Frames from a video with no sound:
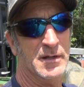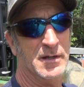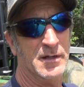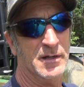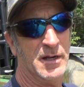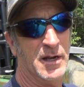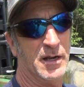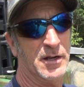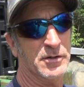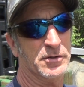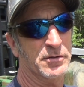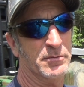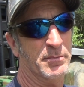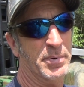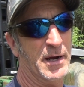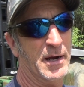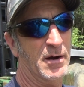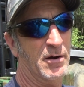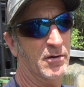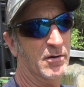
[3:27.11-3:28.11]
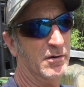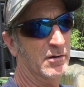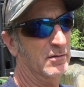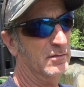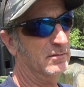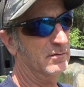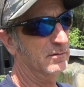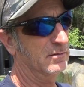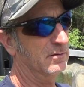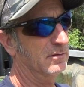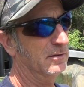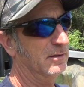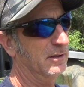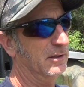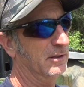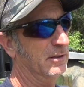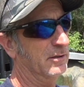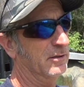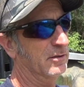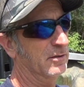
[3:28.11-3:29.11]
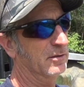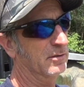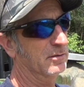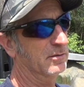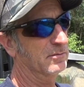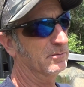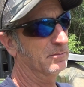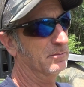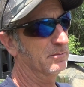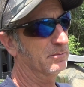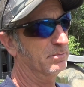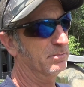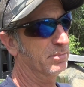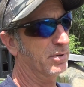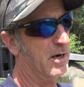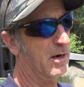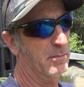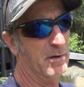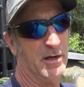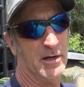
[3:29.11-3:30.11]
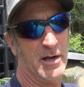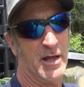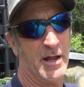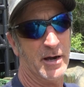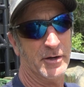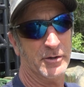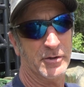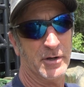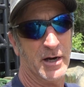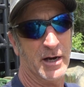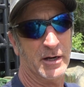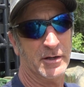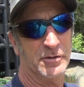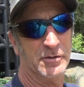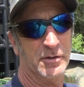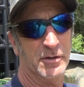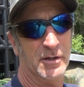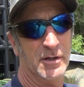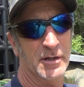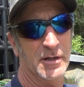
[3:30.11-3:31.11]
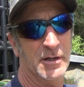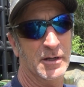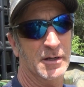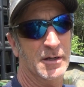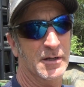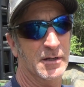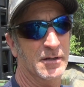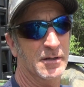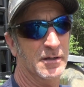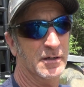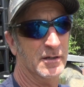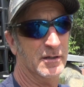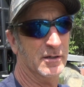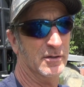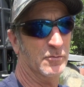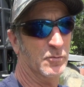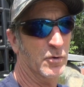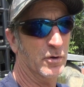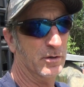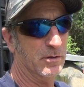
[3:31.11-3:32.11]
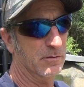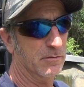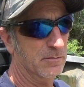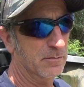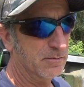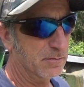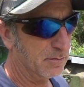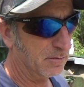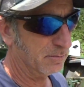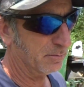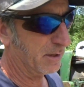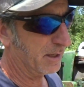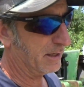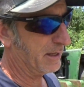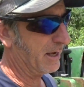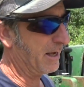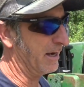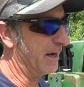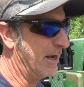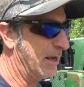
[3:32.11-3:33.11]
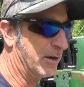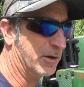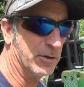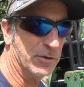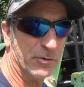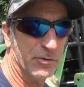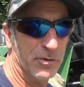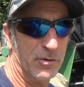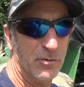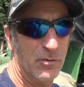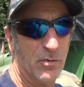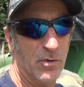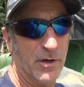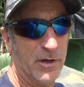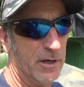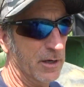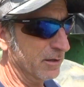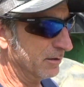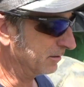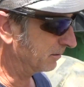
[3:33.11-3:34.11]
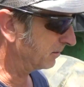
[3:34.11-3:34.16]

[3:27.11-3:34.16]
taking some power, and probably a lot of tracks wouldn't be that out of control in the